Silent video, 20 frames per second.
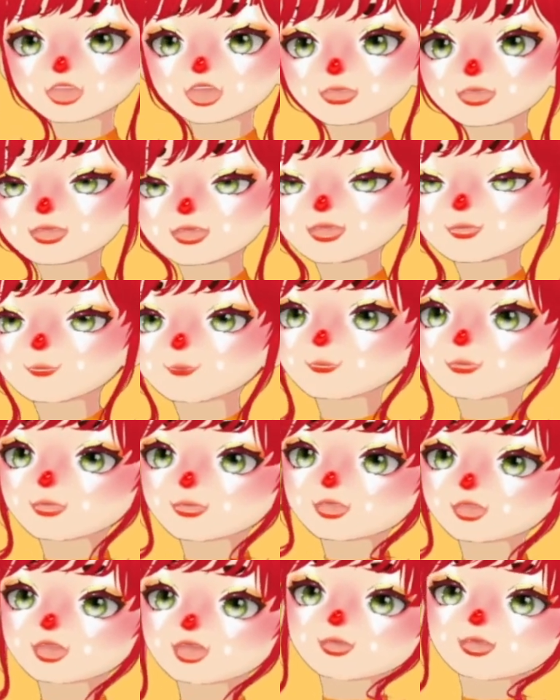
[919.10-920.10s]
It gets
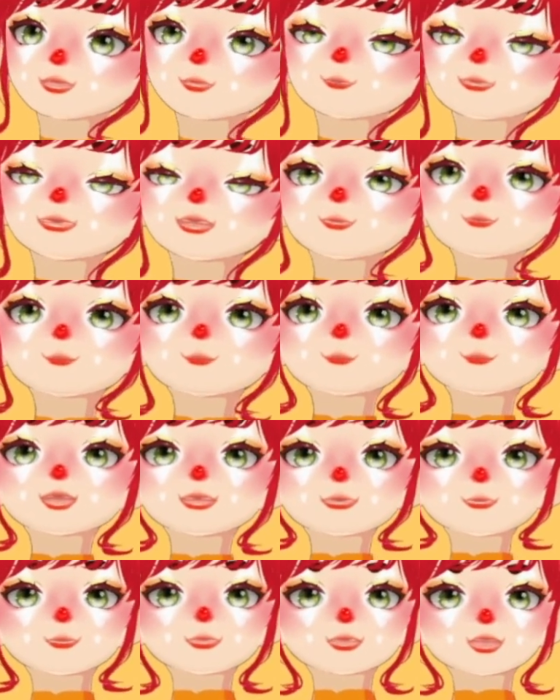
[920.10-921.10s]
proven wrong. But it's not really
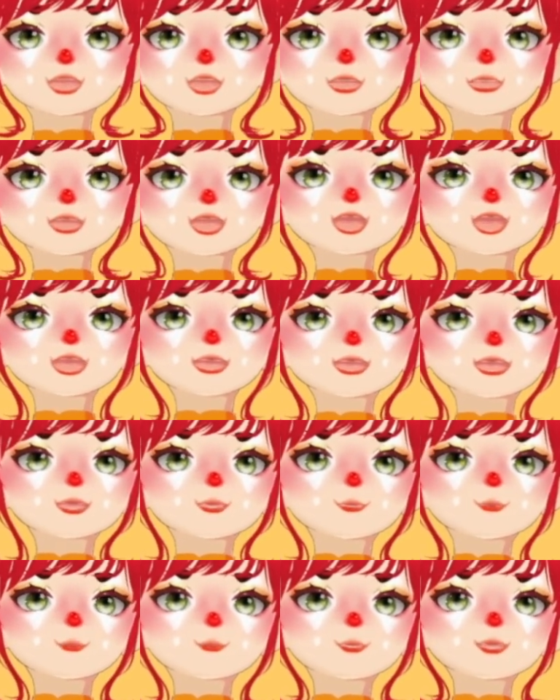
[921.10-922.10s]
proven wrong.
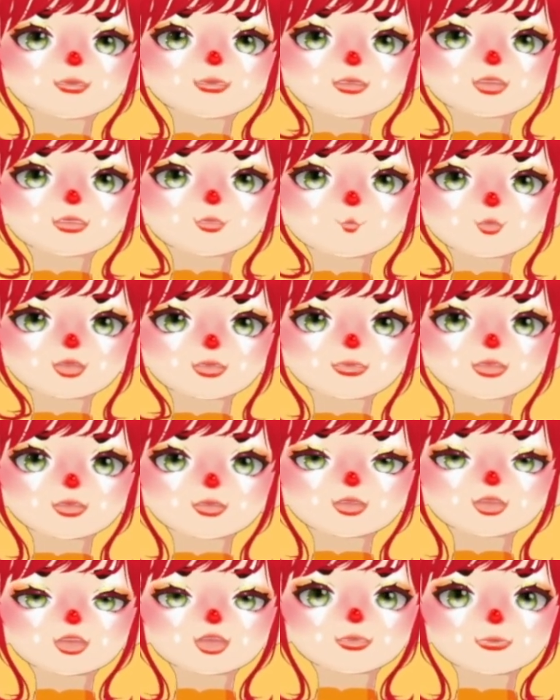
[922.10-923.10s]
It's proven to be a
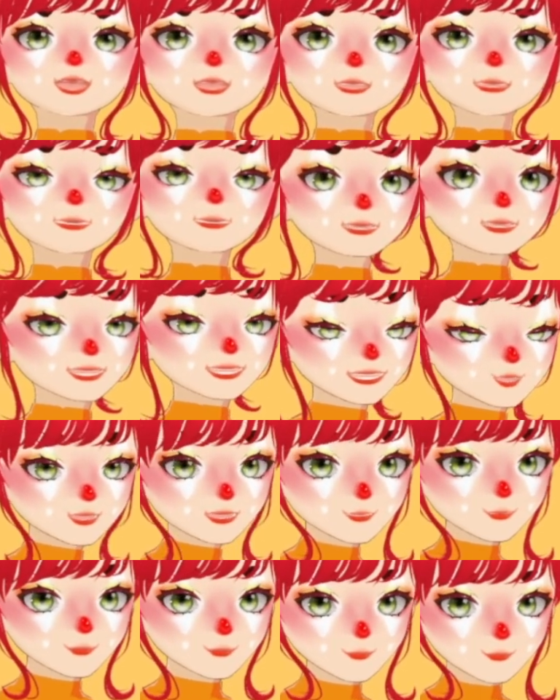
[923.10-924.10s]

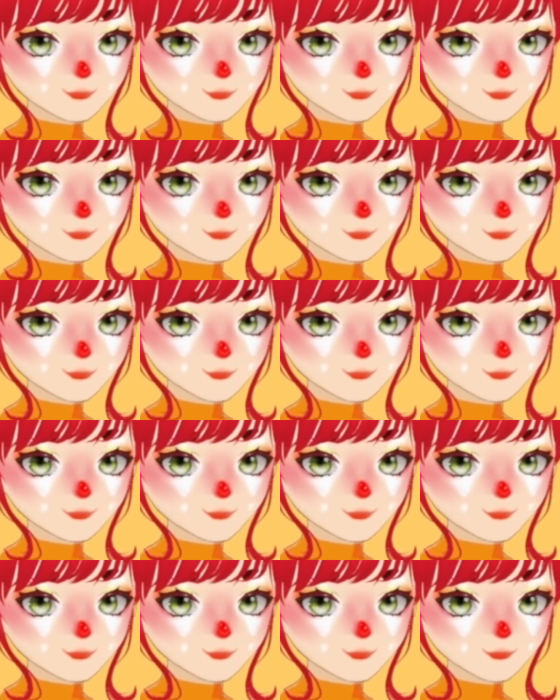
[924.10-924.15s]
misunderstanding.